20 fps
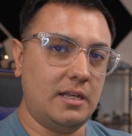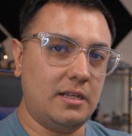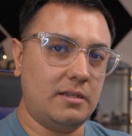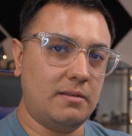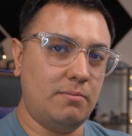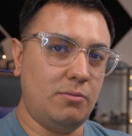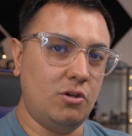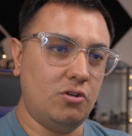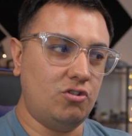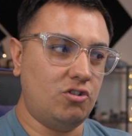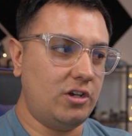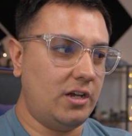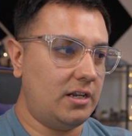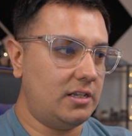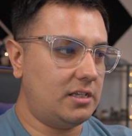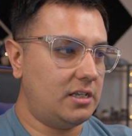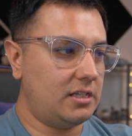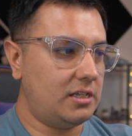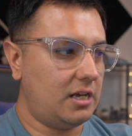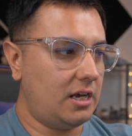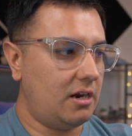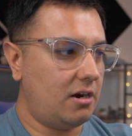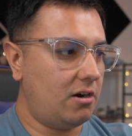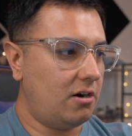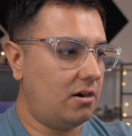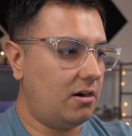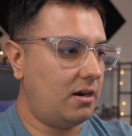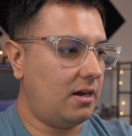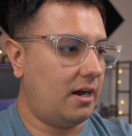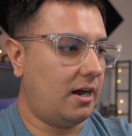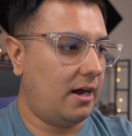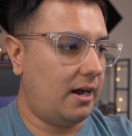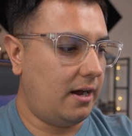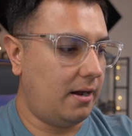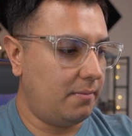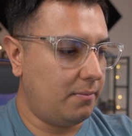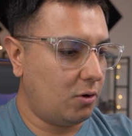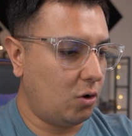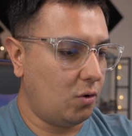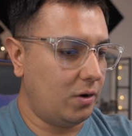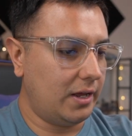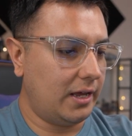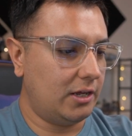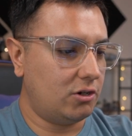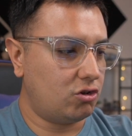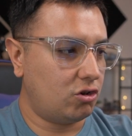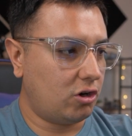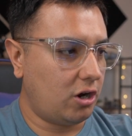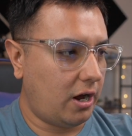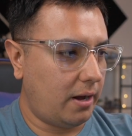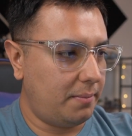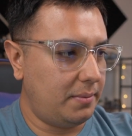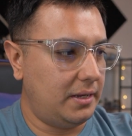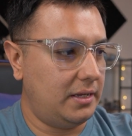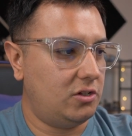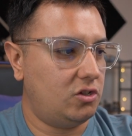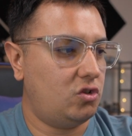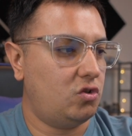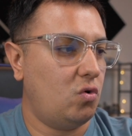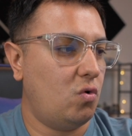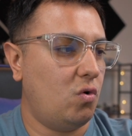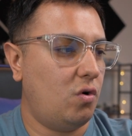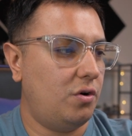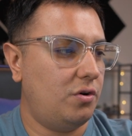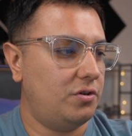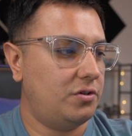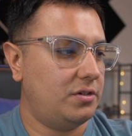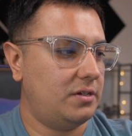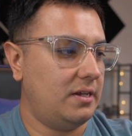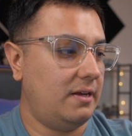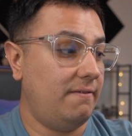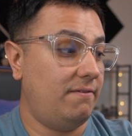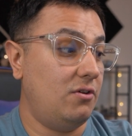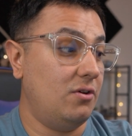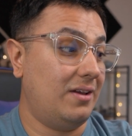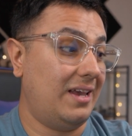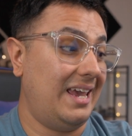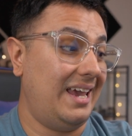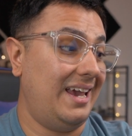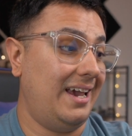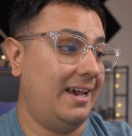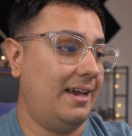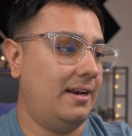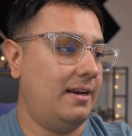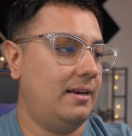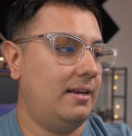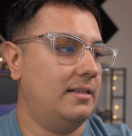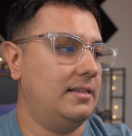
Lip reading: It's Mutant Genesis here. Go and get your copy in stores if you can.